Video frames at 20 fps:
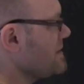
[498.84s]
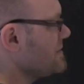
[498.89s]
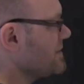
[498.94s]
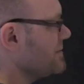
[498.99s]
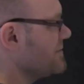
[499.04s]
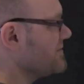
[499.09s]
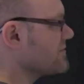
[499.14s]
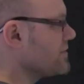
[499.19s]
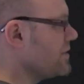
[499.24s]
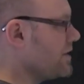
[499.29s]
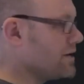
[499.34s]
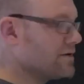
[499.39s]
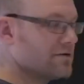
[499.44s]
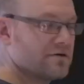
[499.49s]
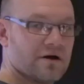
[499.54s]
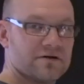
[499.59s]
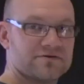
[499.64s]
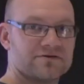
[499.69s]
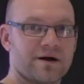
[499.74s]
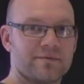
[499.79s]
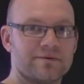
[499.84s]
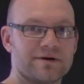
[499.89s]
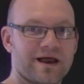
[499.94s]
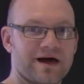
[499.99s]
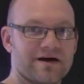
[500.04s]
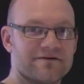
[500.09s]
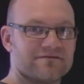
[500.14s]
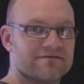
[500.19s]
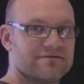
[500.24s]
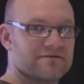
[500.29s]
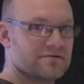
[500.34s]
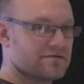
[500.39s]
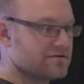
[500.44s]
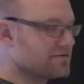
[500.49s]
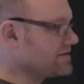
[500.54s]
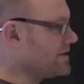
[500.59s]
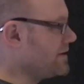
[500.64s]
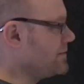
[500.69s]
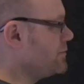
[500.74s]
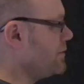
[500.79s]
Then we've got double F.
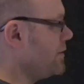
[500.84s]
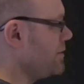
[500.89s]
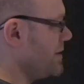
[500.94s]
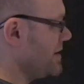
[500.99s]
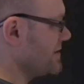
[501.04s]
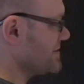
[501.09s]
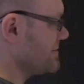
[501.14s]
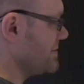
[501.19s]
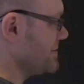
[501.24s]
So what words